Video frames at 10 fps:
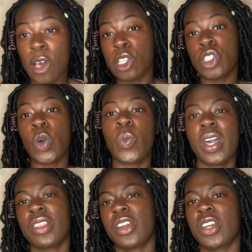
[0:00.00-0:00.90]
So
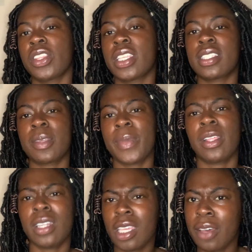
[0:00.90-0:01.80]
whether the
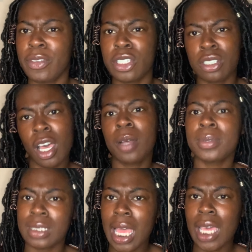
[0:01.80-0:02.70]
stability of your job
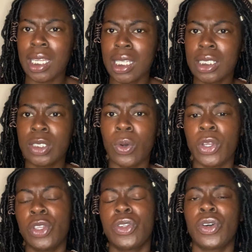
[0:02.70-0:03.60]
status or
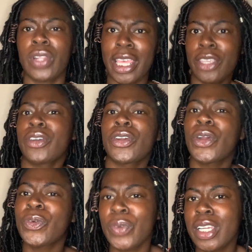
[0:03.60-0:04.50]
like your
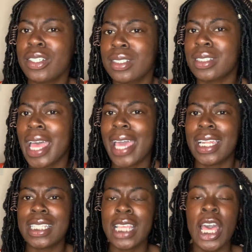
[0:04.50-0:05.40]
career status,
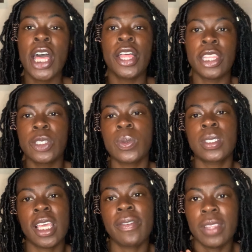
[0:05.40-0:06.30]
this will
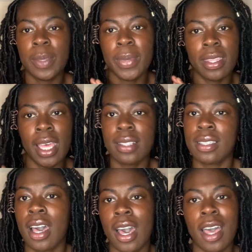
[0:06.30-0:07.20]
definitely be that
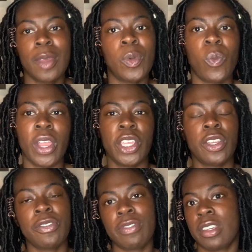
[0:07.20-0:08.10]
time where you're
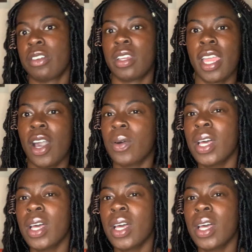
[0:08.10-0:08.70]
figuring out,